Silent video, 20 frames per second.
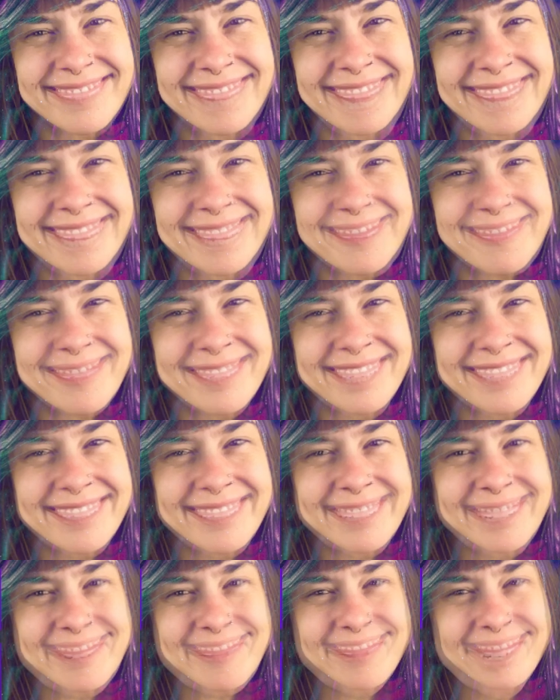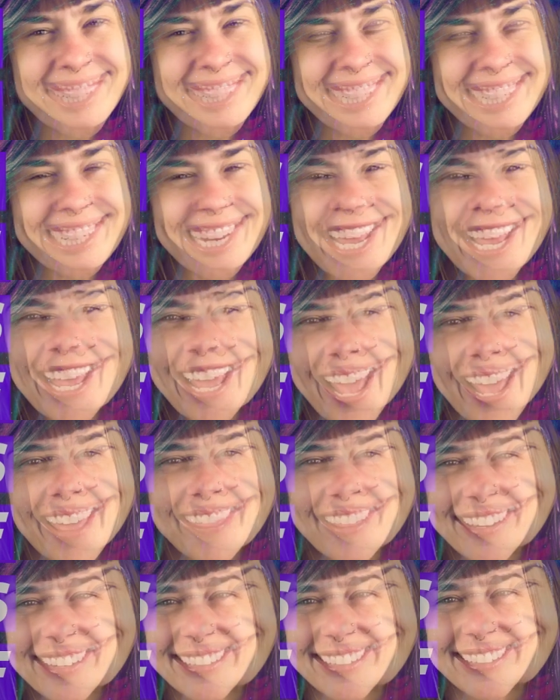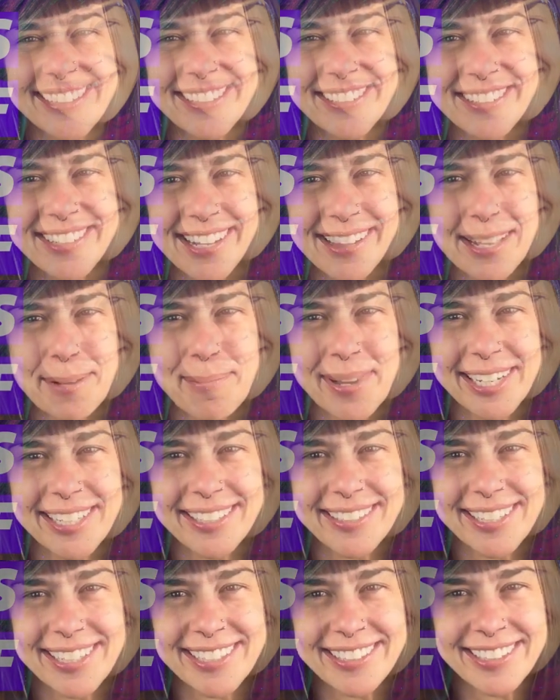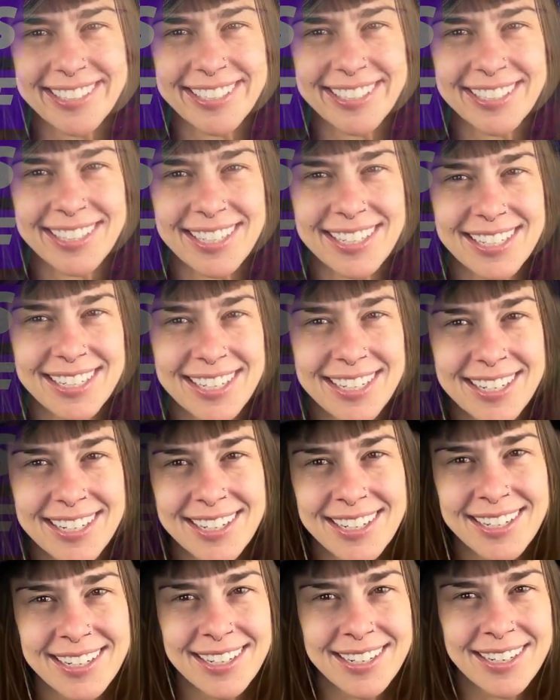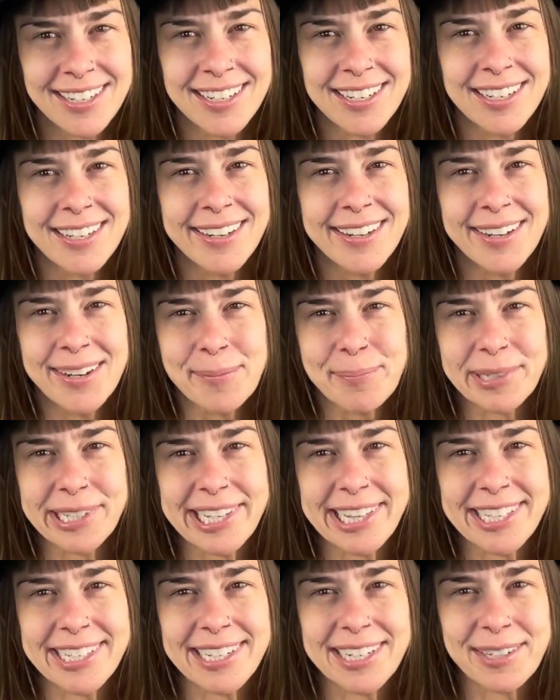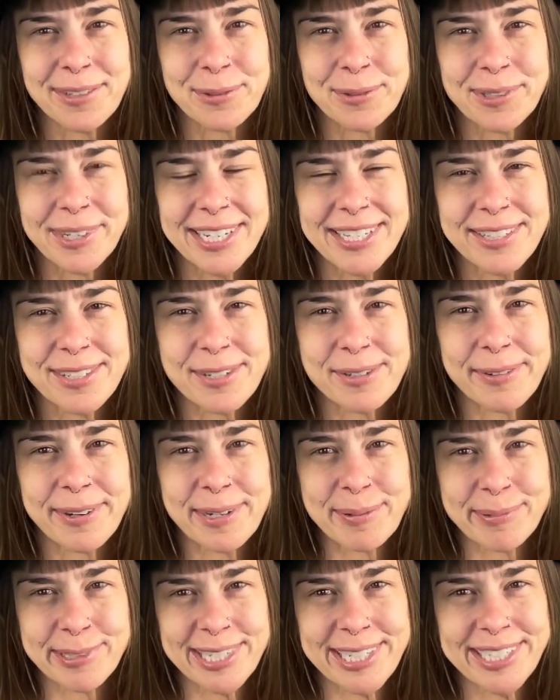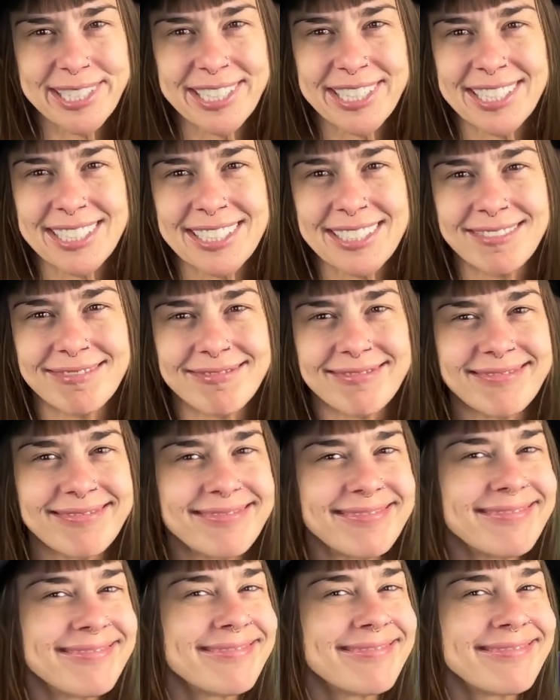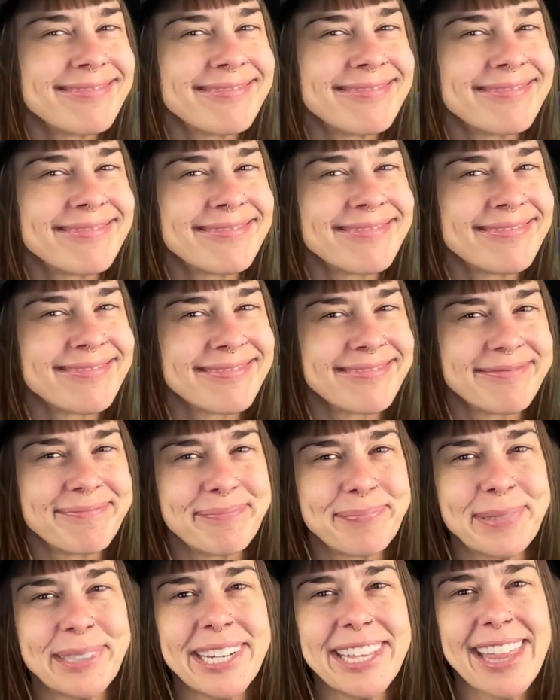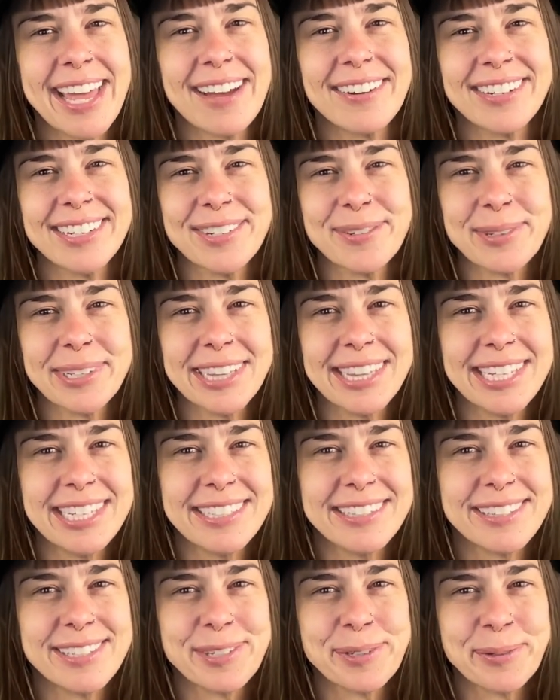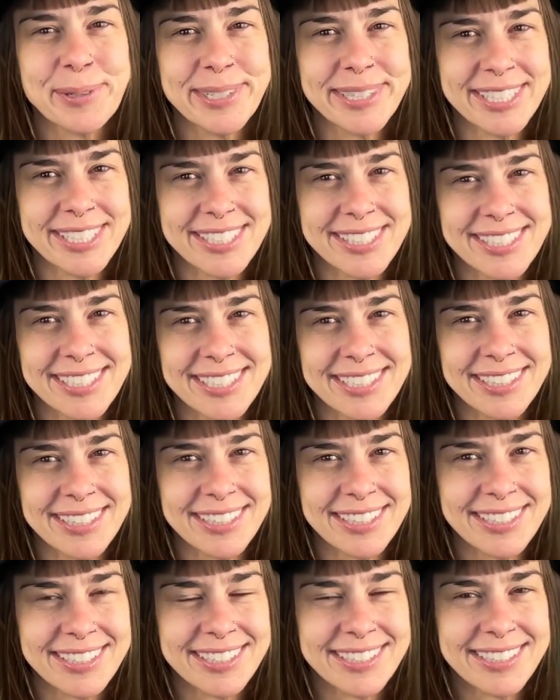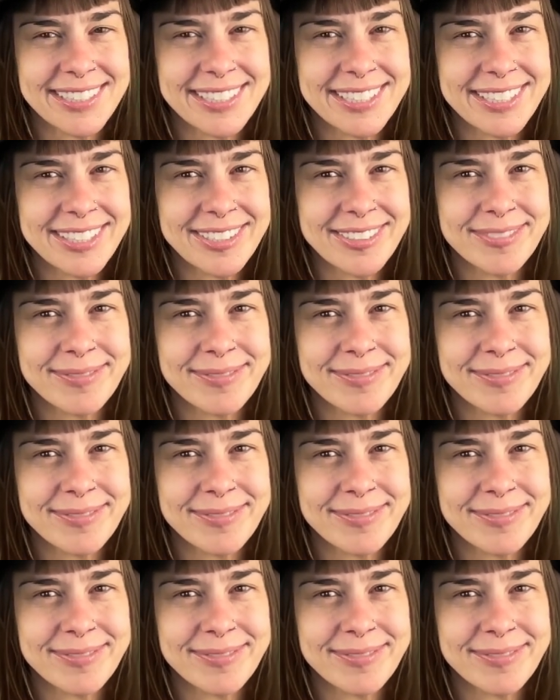Hi, I'm Jessica Mullen, and this is your daily meditation. Breathe in and raise your vibration. Breathe out and release your resistance.